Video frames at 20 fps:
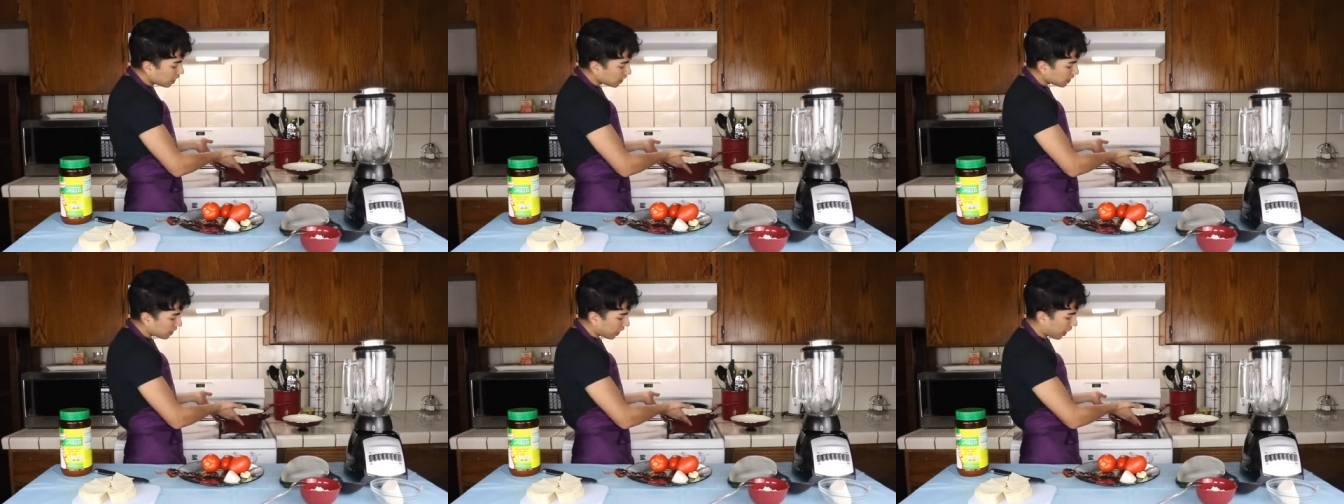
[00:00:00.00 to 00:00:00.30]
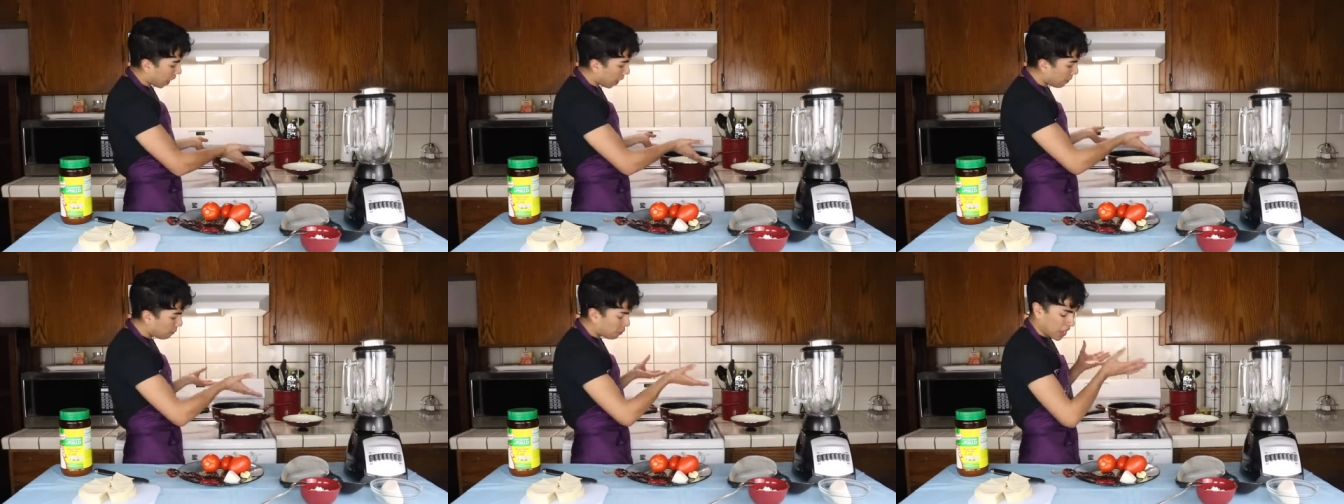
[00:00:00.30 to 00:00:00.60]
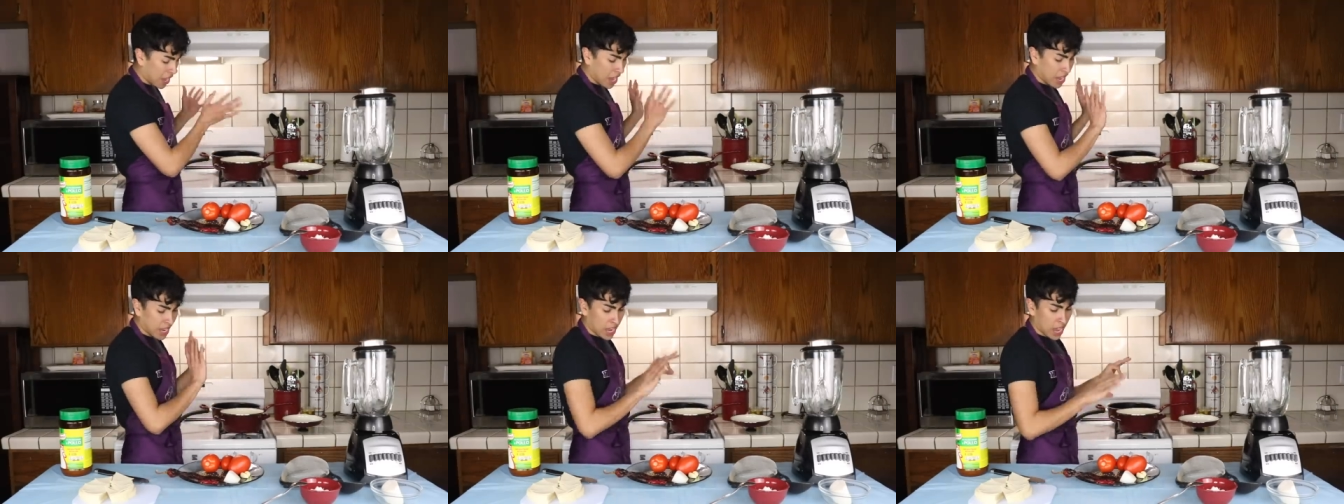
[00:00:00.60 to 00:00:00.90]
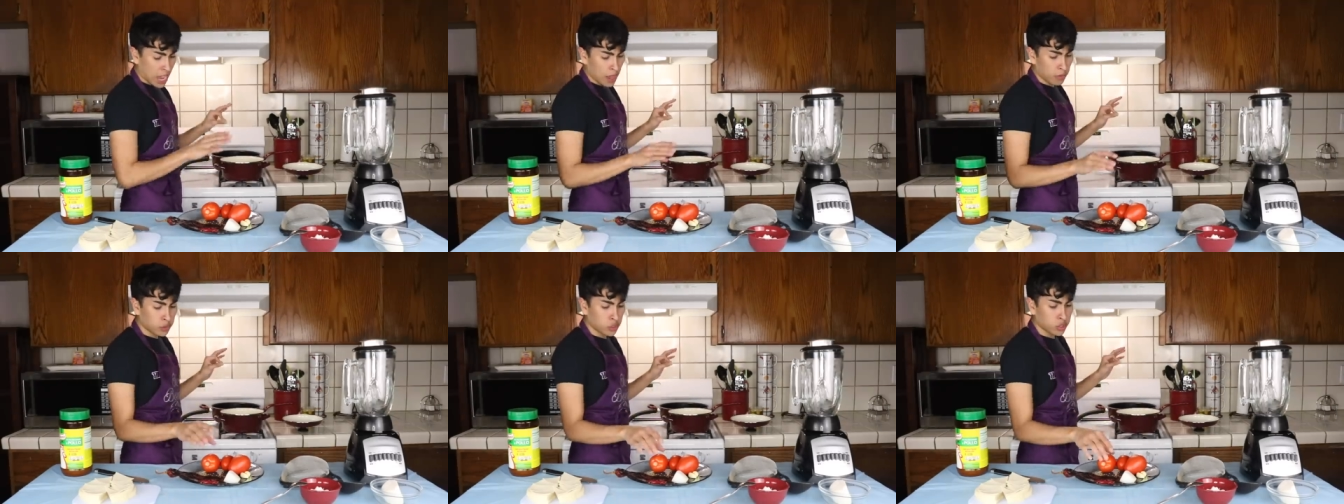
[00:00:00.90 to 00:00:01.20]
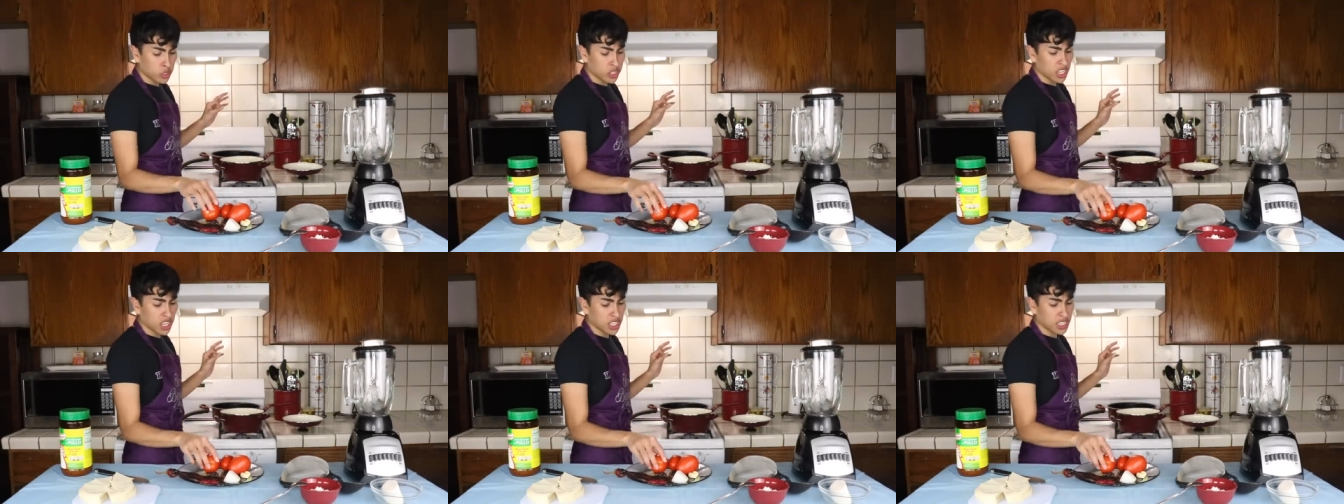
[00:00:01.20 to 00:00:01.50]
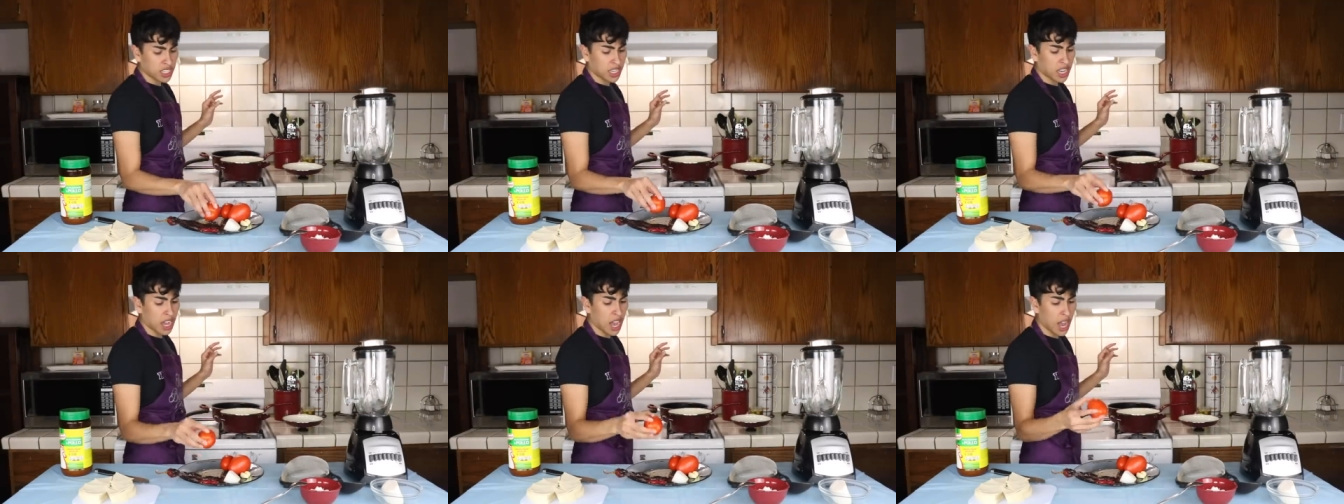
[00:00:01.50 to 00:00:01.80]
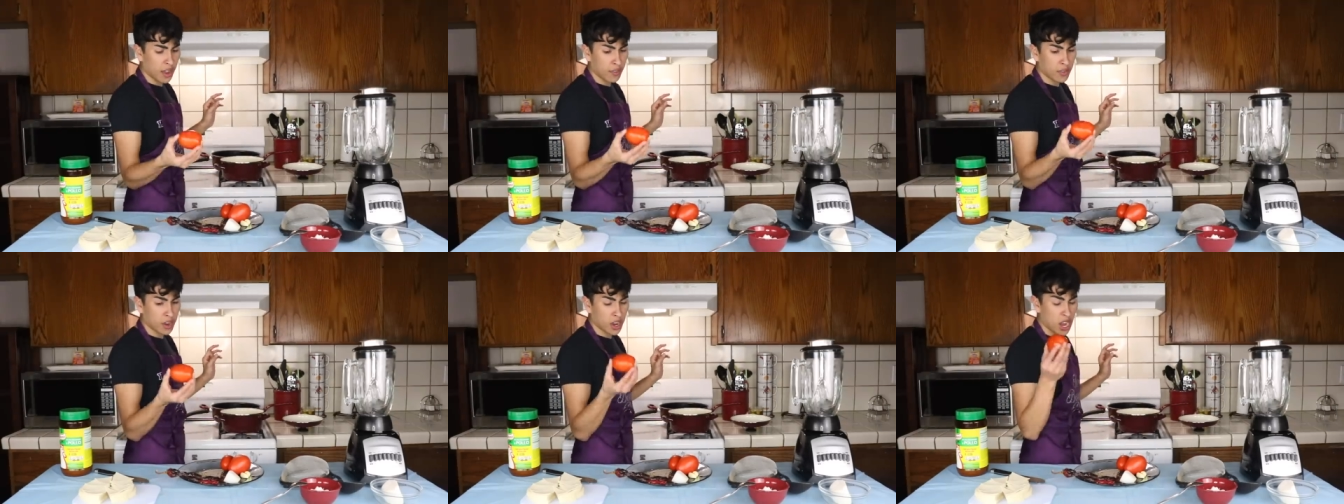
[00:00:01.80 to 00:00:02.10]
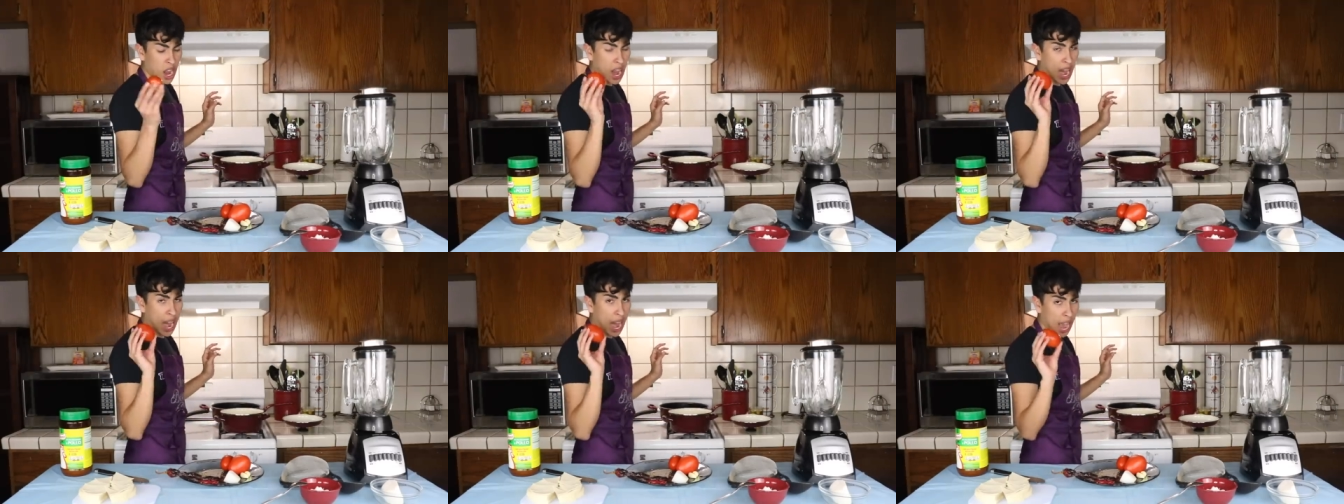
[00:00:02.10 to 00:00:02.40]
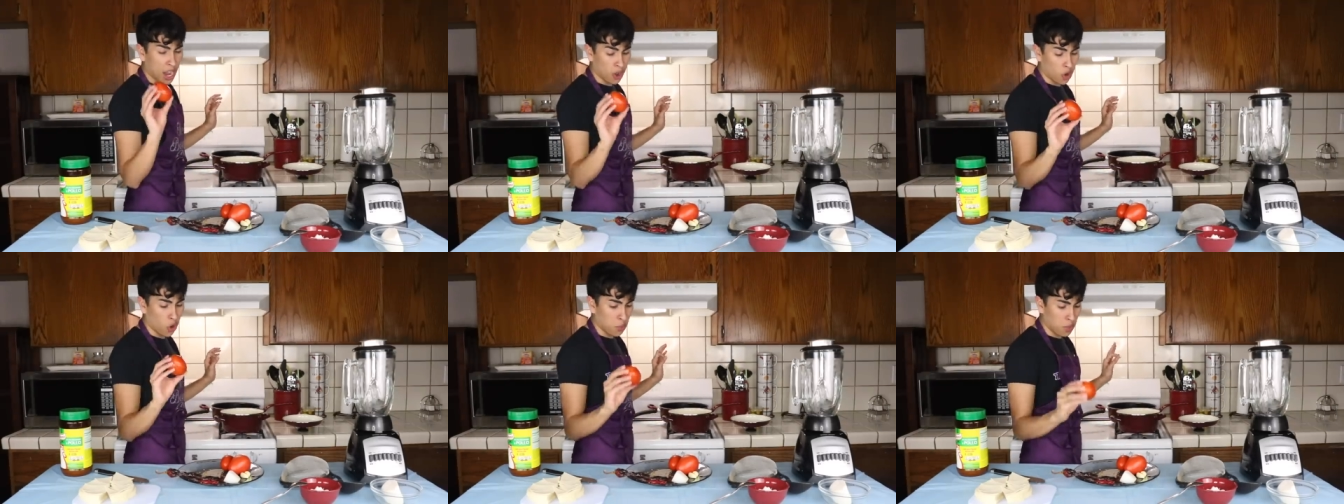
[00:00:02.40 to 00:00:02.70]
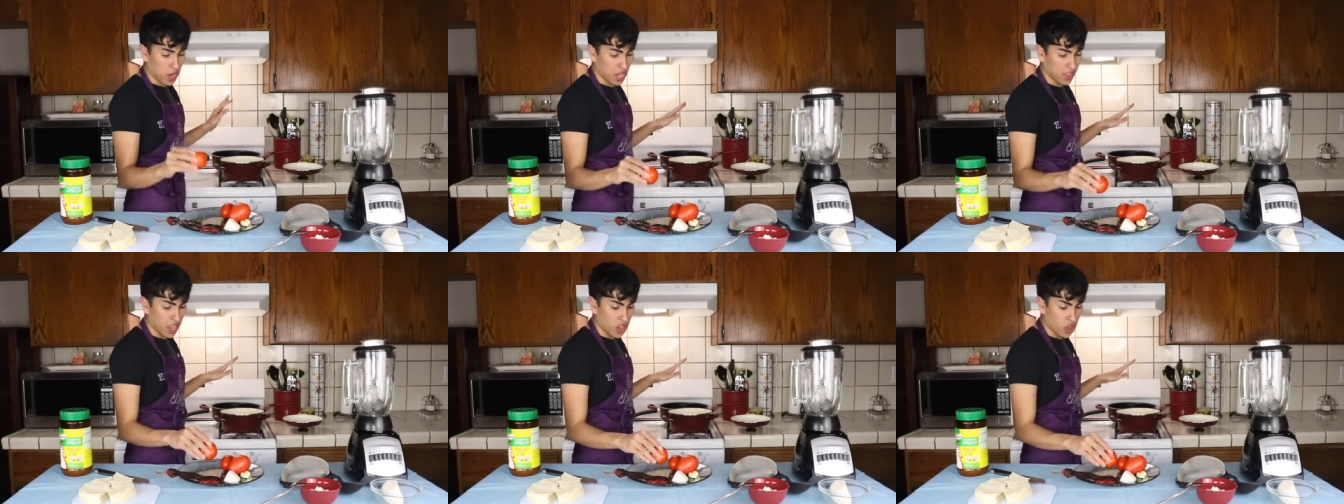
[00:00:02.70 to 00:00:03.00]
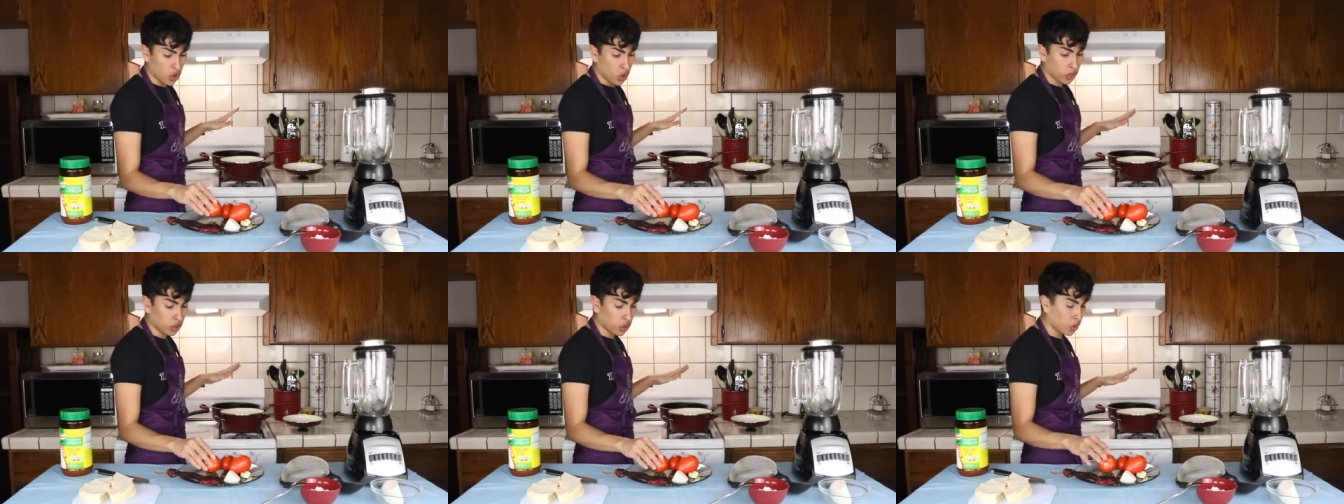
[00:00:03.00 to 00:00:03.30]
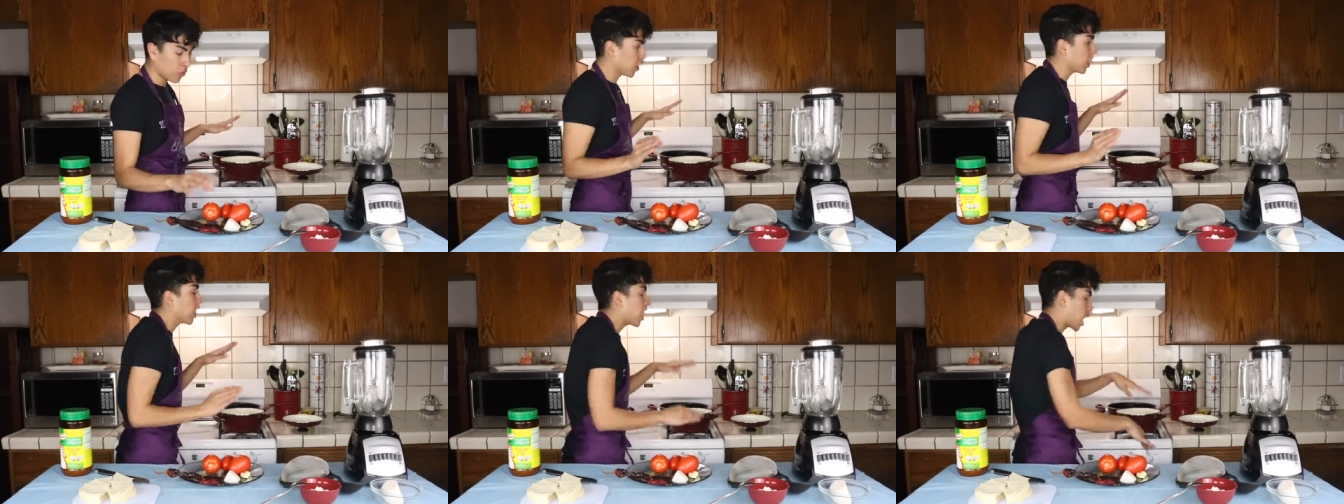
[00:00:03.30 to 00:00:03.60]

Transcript: this up enough to just cover la comida. You don't have to fill